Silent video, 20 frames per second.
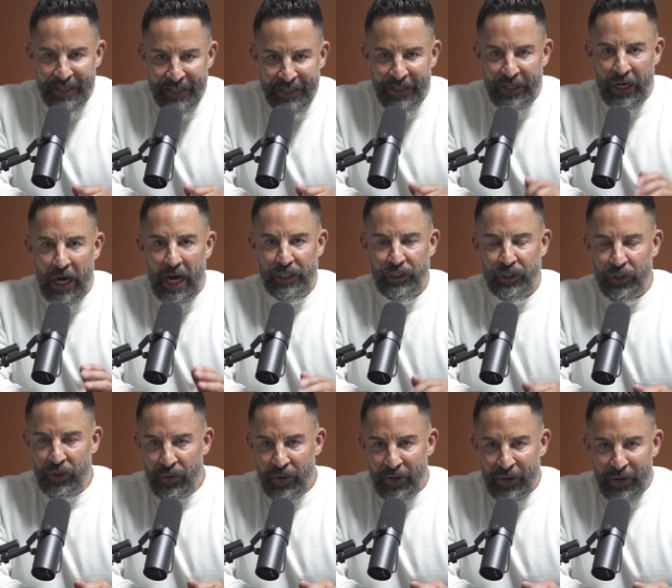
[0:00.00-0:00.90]
got
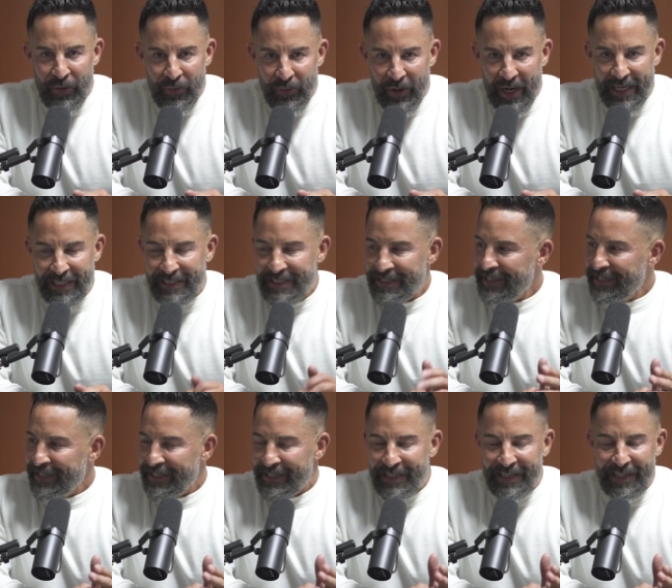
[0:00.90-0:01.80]
you, right?
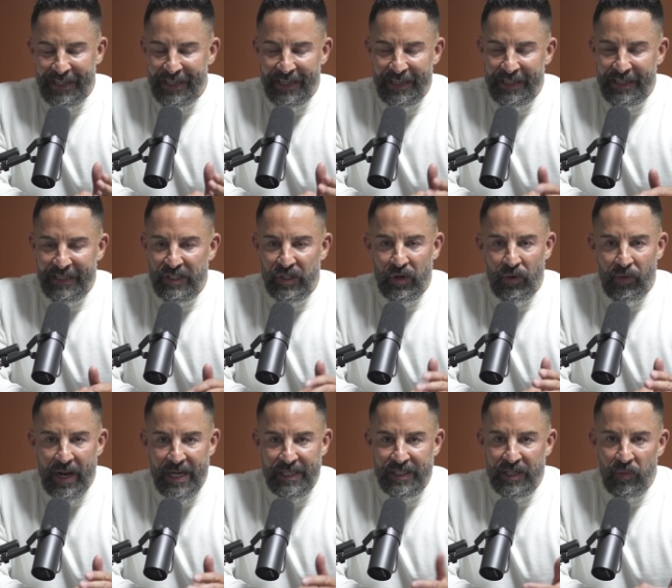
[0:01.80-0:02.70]
It's
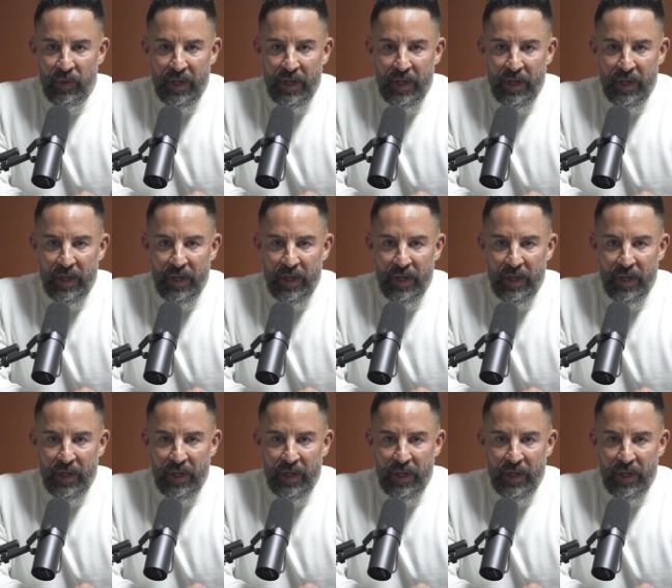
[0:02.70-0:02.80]
crazy.